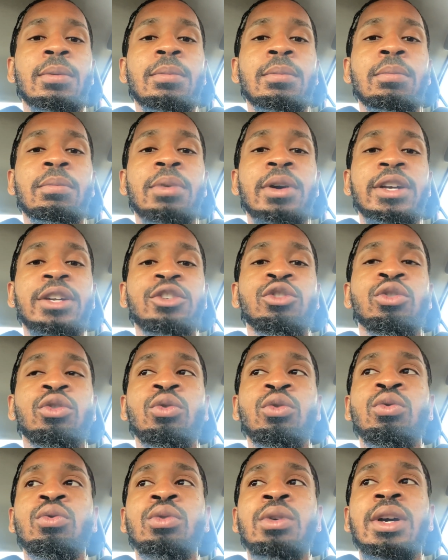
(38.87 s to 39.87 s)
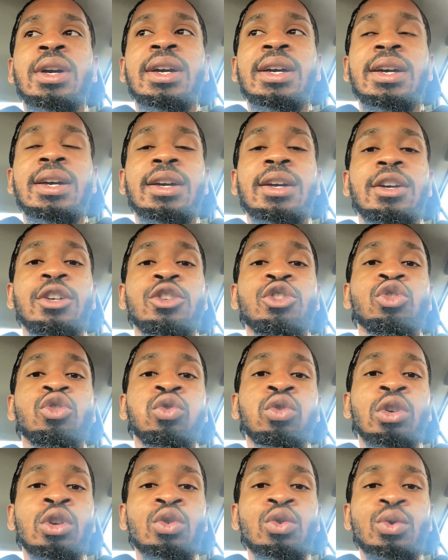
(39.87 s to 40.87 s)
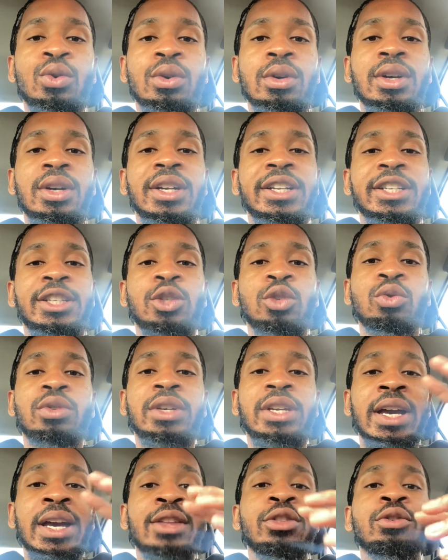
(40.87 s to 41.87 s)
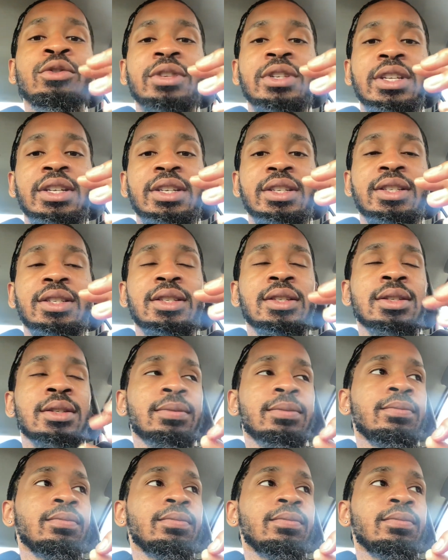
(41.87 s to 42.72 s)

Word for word: but true, true togetherness,